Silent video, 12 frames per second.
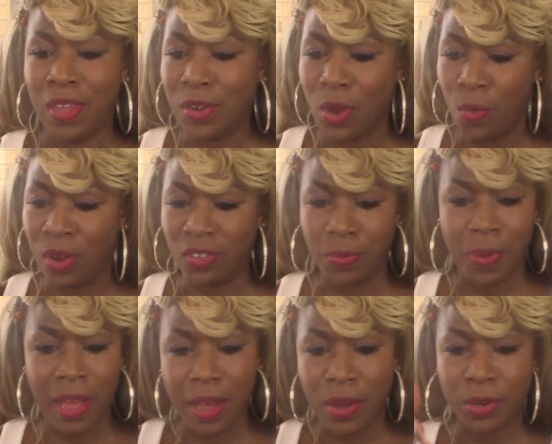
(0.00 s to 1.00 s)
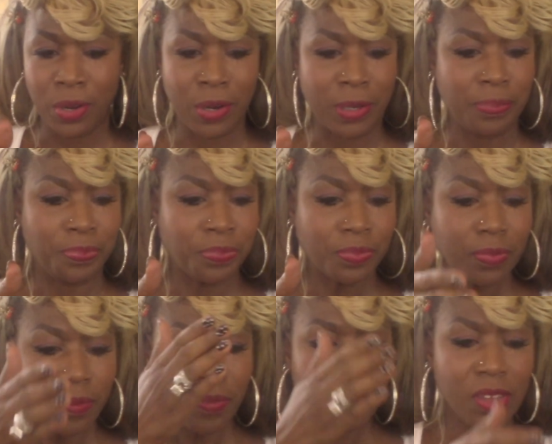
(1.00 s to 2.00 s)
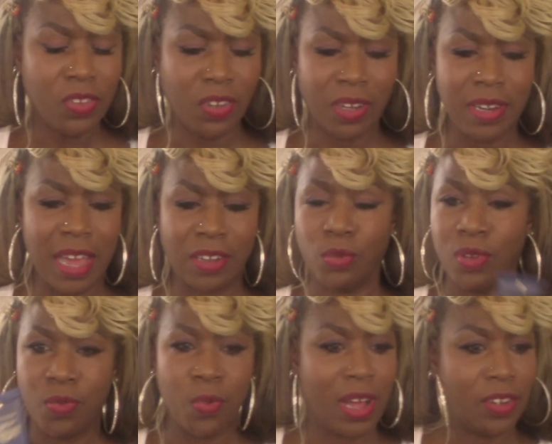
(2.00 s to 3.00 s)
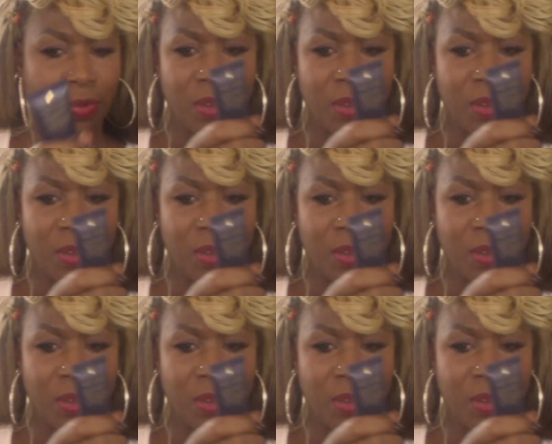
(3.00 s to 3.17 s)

They know what's powder to connect with what.